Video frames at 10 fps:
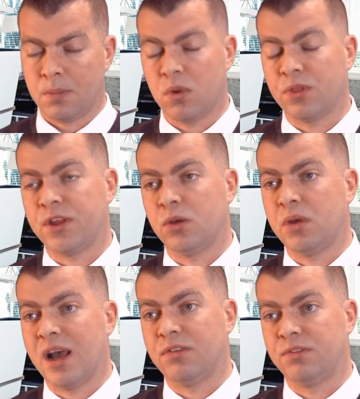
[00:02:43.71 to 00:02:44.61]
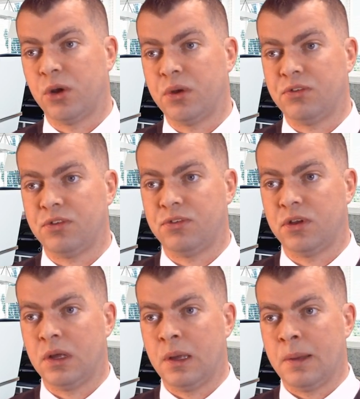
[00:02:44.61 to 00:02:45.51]
One thing we have noticed is
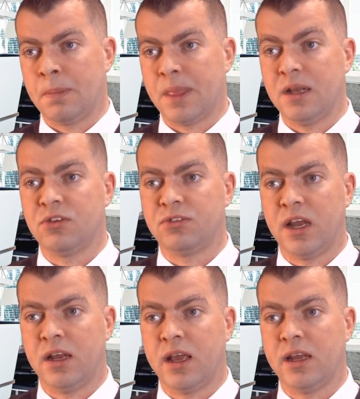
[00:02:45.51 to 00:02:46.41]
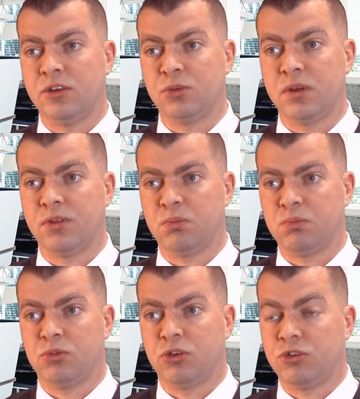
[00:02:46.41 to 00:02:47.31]
that in this day and age, with
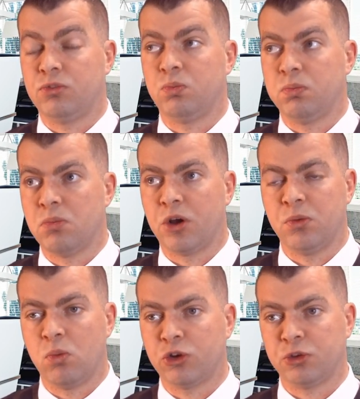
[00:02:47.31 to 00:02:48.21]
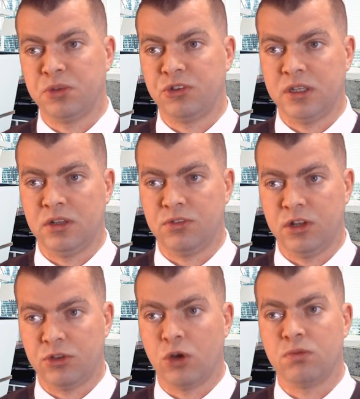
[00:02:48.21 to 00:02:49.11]
such as modern washing machines,
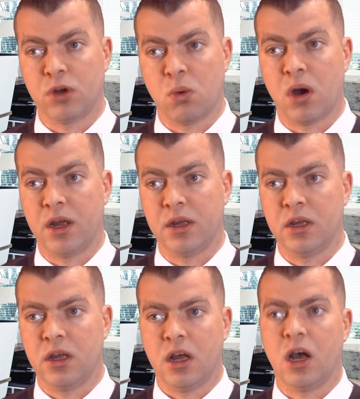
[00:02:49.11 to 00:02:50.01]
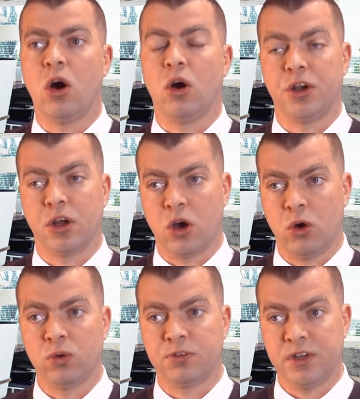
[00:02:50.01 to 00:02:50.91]
they don't require a hot and a
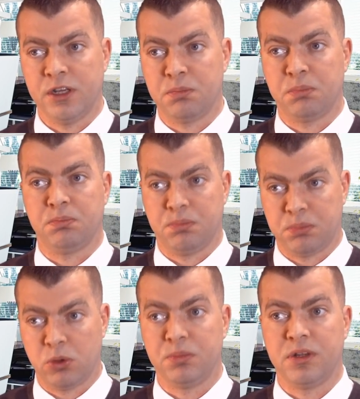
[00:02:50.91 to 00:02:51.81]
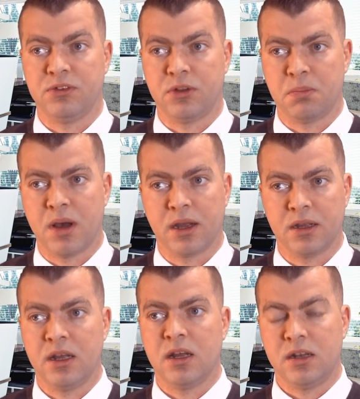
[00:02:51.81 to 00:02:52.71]
cold feed plumbed into the back.
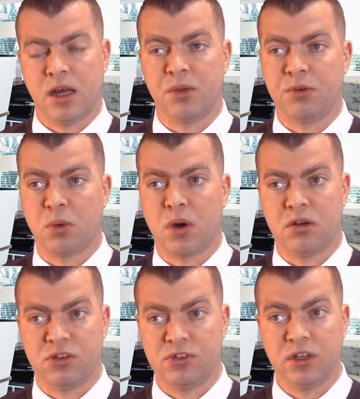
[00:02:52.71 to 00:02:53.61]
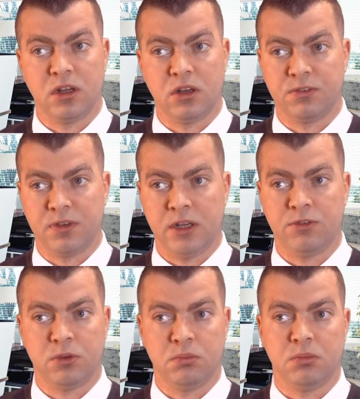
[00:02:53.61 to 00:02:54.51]
Now they require a singular
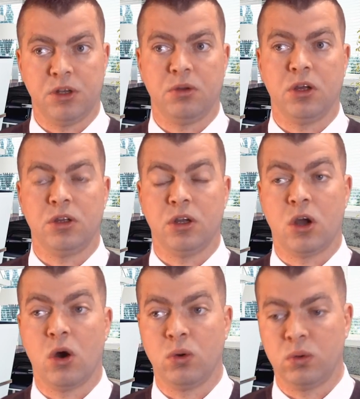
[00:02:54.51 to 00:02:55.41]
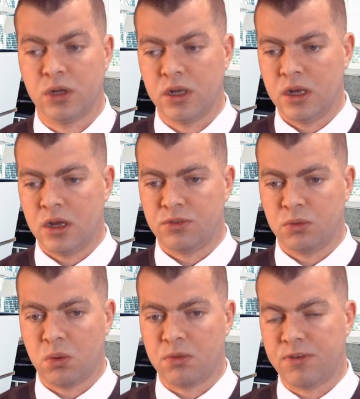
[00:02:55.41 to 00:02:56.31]
feed from, you know, your, your cold. So
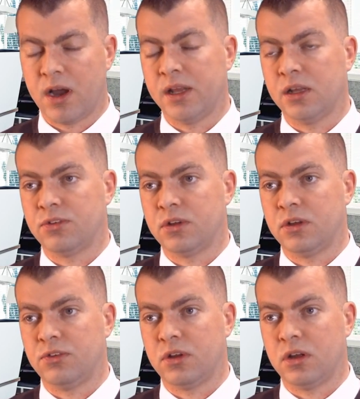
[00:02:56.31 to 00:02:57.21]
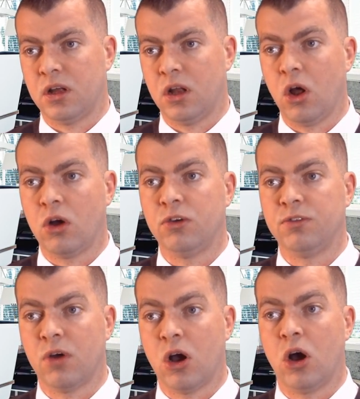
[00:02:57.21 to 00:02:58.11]
what we're finding is that there's a, a lot
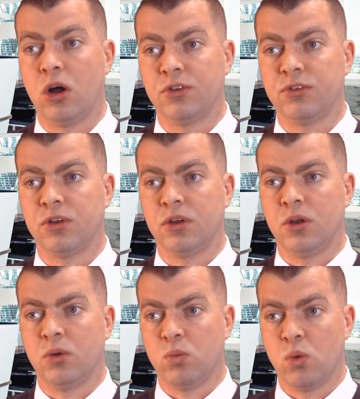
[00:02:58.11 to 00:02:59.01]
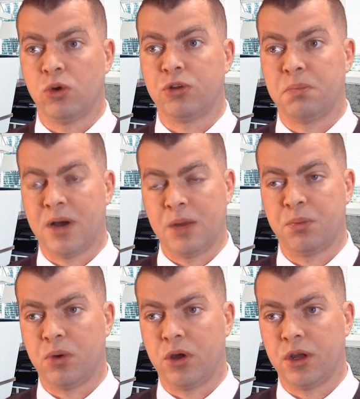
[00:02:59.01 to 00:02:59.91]
of hot water
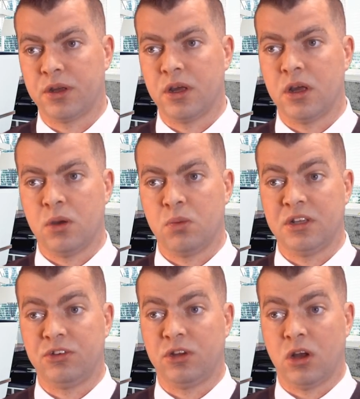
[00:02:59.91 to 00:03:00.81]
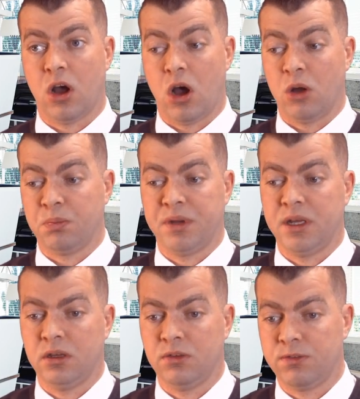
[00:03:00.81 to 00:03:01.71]
pipework which aren't
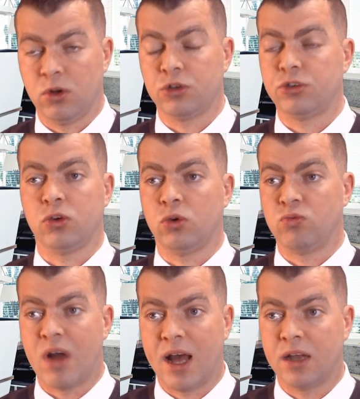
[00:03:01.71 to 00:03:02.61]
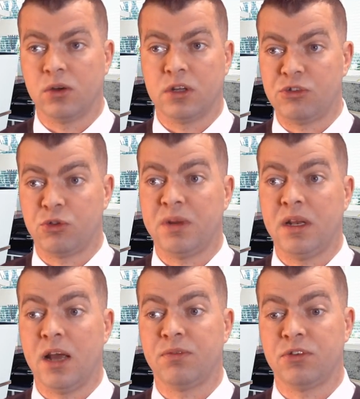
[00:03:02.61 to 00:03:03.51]
being flushed or ran, or it's just
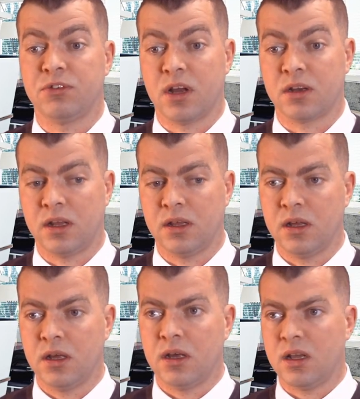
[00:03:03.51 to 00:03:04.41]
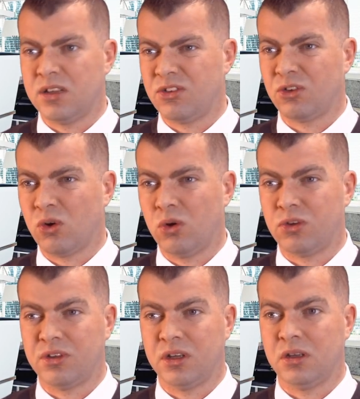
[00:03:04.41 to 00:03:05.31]
being left to stagnate, and this is
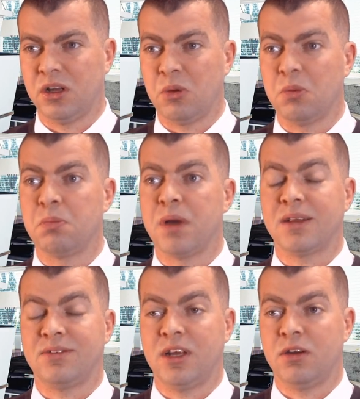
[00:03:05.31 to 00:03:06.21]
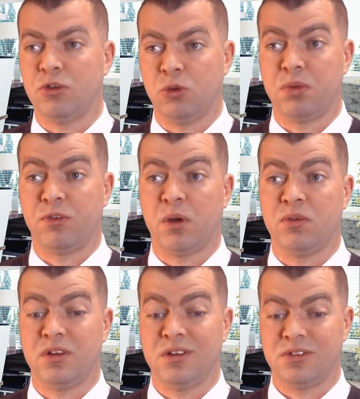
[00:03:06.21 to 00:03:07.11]
causing, you know, bacteria to proliferate
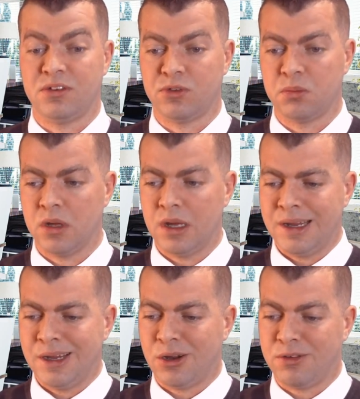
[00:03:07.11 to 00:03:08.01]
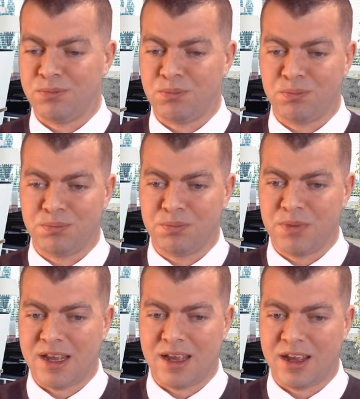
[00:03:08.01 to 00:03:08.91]
within the system. You know, if,
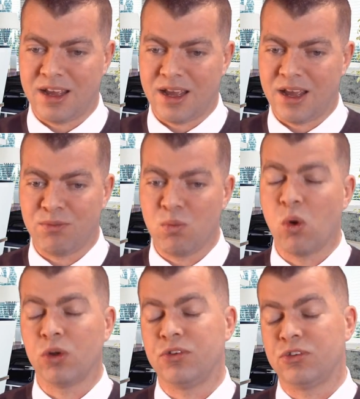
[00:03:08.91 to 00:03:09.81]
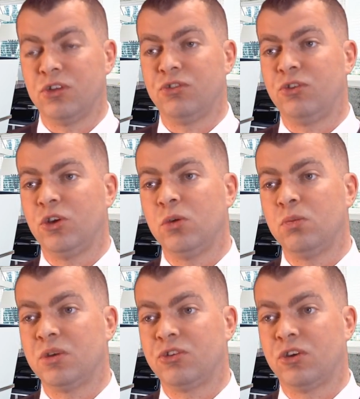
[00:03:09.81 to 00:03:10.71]
if water's
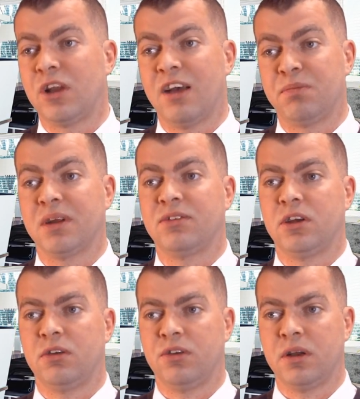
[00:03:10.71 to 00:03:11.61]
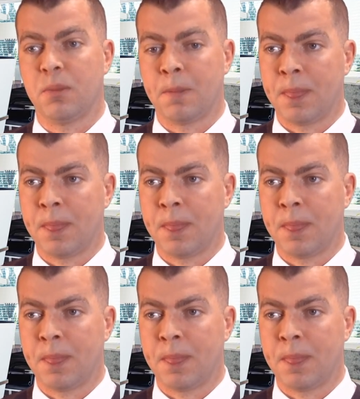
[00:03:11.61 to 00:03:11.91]
consumed, which could have bacteria in.